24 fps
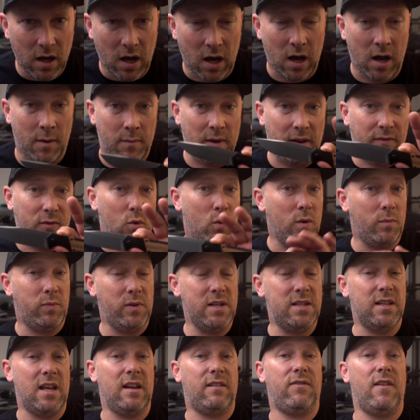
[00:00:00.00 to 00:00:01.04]
If you would,
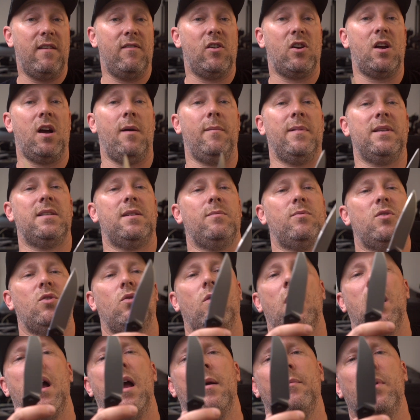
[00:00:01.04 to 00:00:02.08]
please like, favorite, comment,
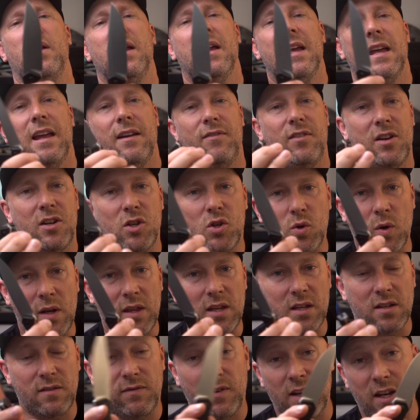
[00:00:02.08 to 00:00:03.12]
subscribe. If you
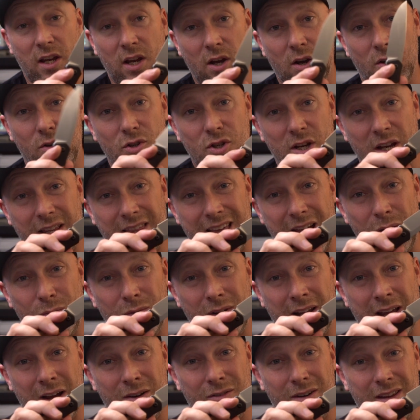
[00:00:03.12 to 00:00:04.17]
enjoyed this video, check that
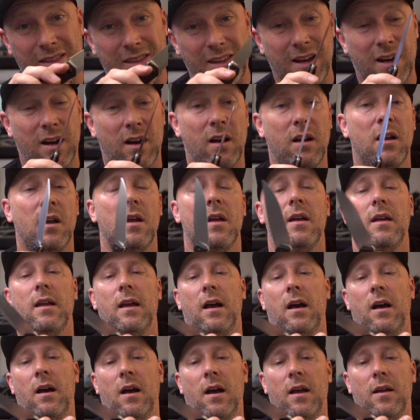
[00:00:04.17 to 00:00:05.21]
one out right there.
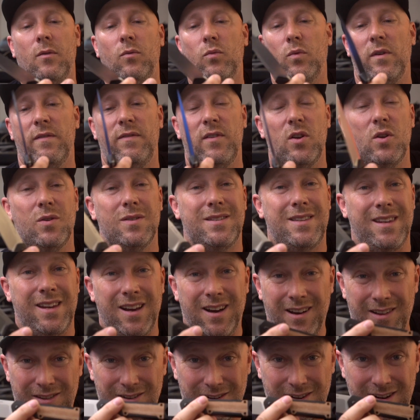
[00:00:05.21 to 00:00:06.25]
It reviews
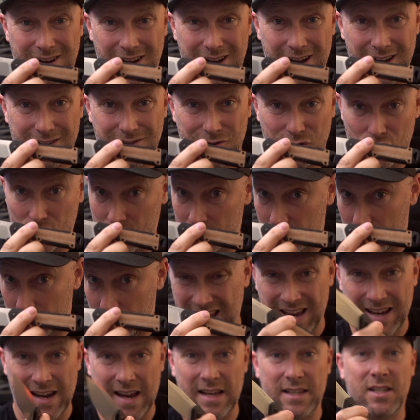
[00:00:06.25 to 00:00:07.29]
the other Kizers.
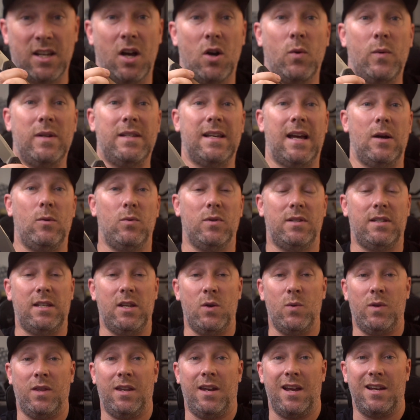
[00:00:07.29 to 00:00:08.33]
And as always, I will
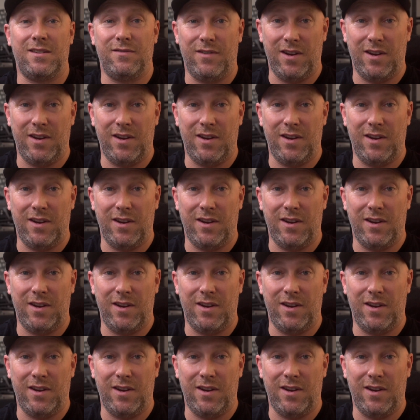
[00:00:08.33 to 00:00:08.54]
see you in the next